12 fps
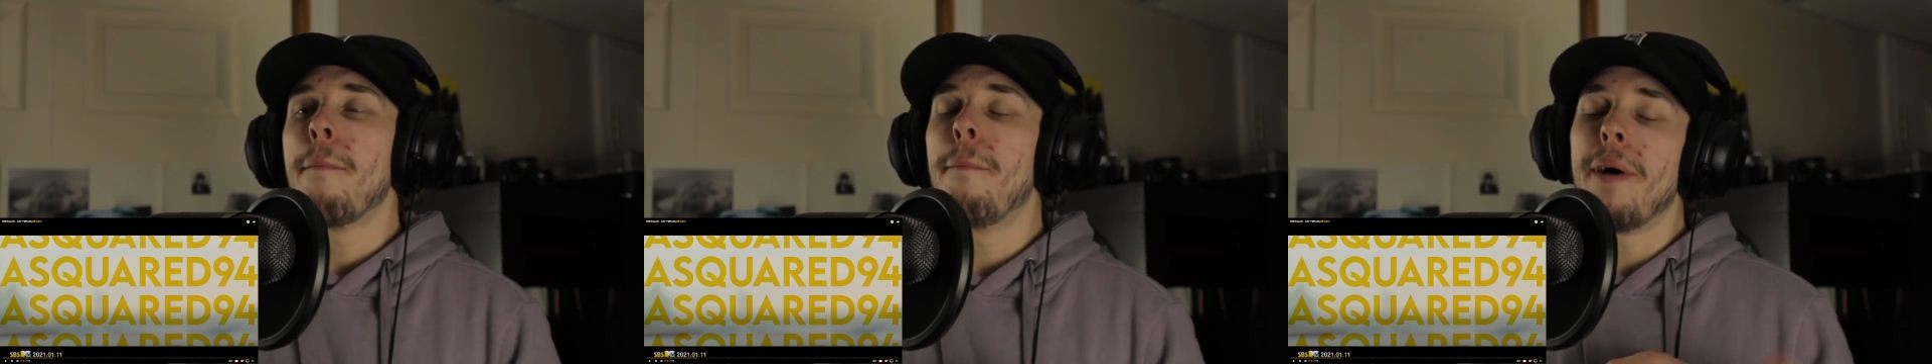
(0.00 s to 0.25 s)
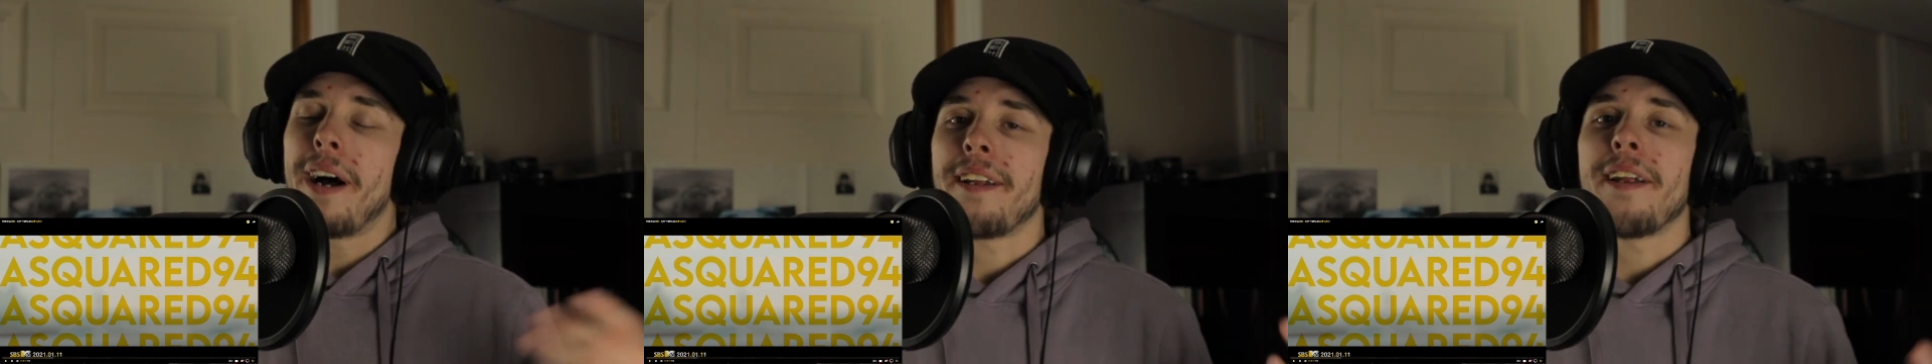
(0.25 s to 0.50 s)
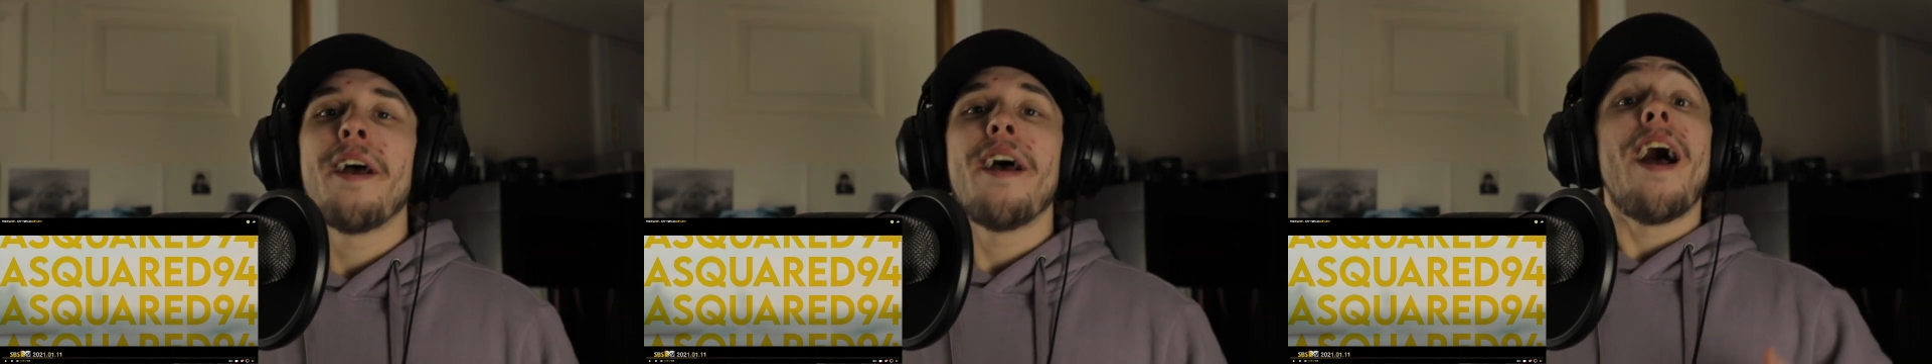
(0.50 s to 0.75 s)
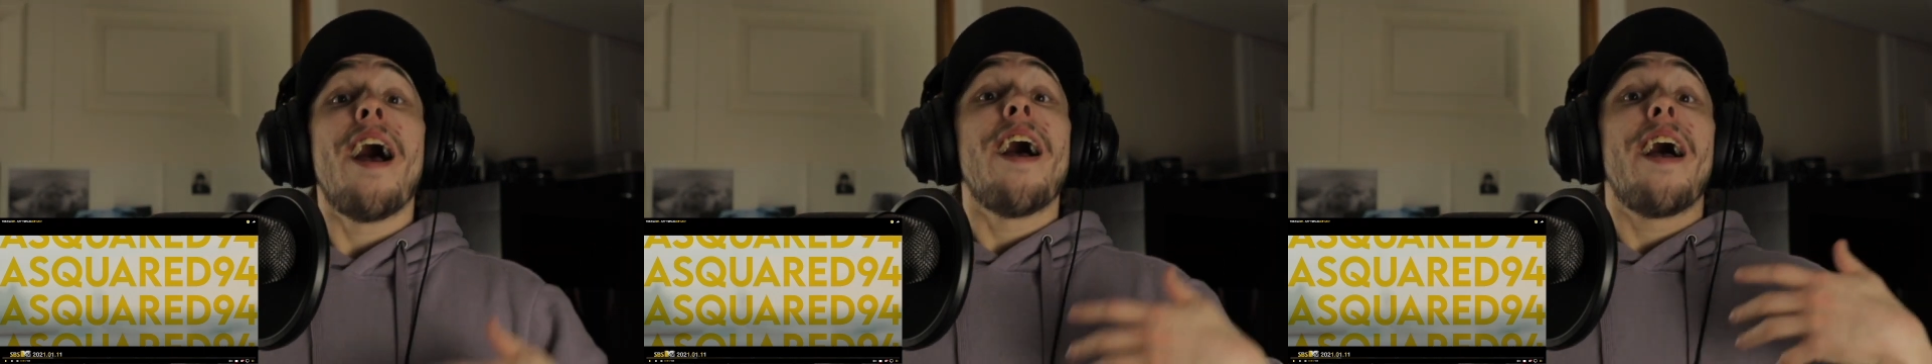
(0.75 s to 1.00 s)
But
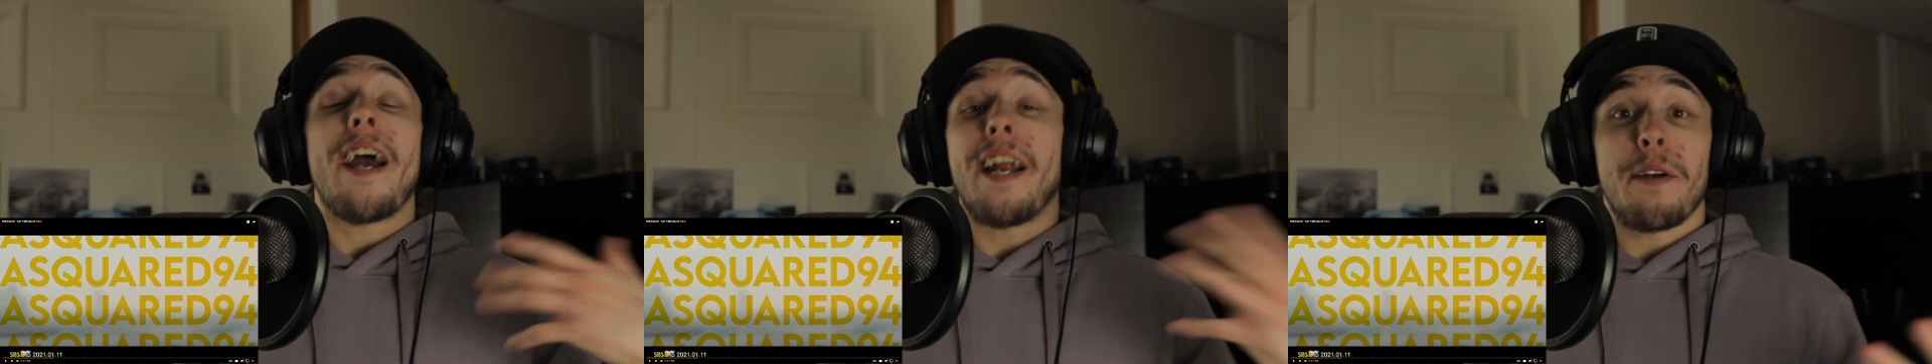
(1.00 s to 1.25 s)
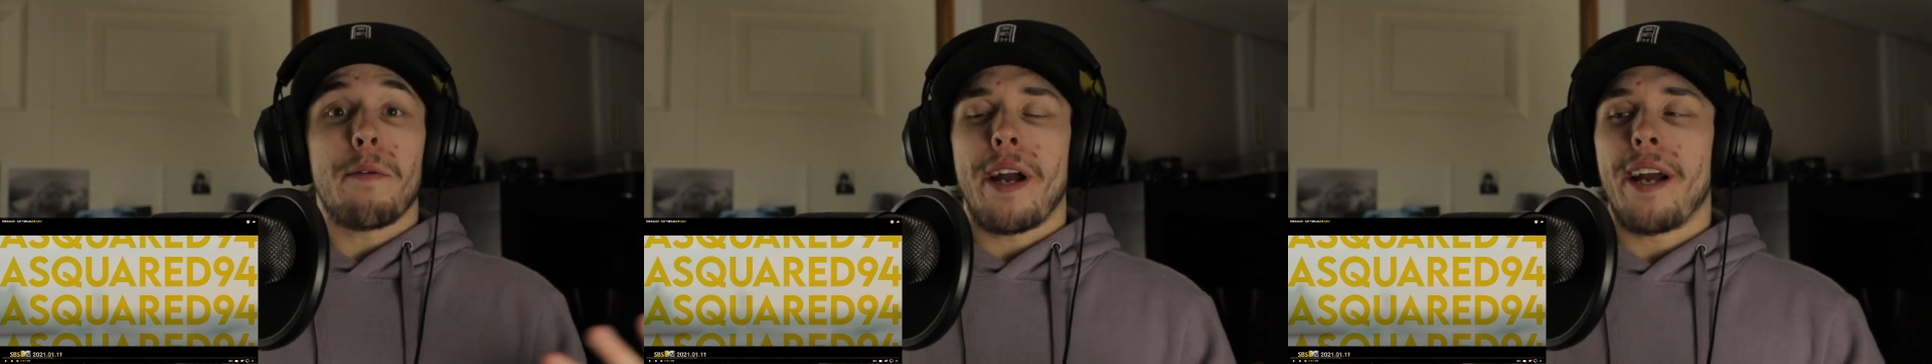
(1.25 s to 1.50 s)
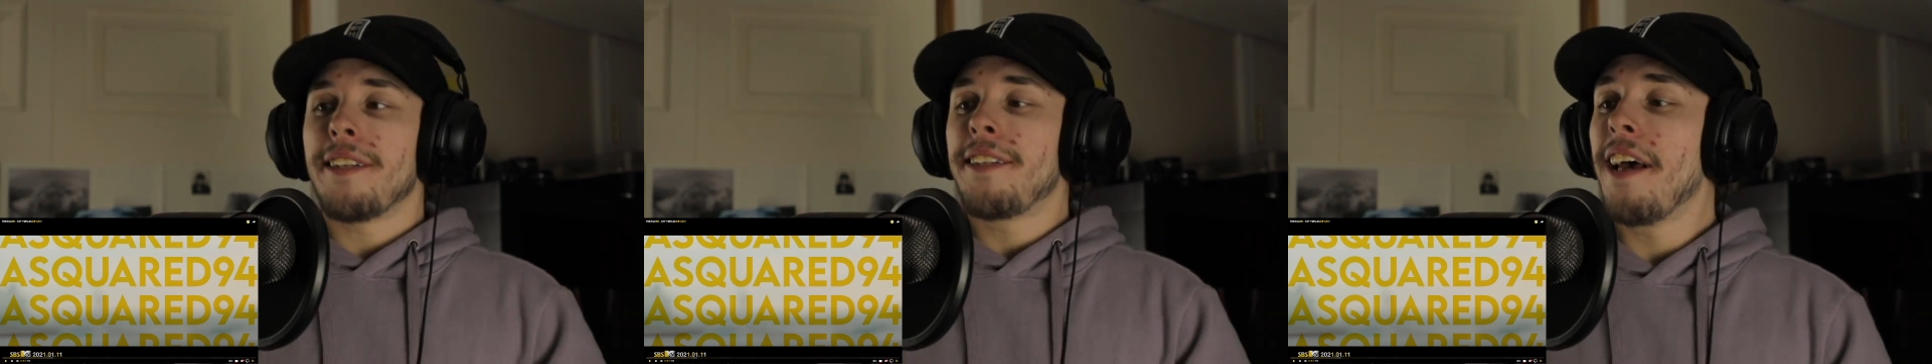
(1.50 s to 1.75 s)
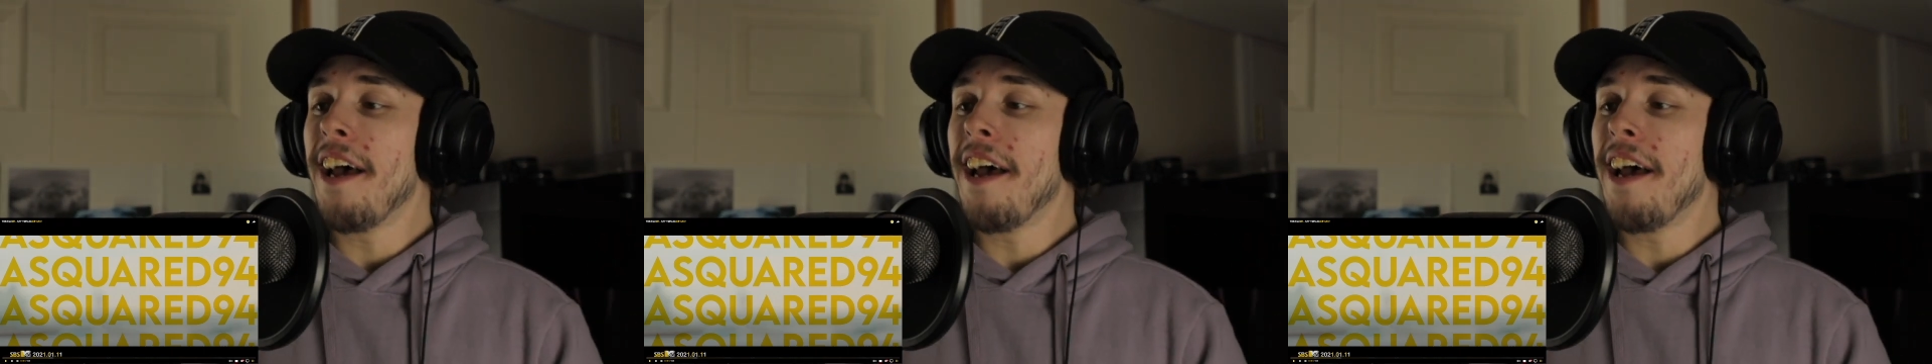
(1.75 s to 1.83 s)
anyways,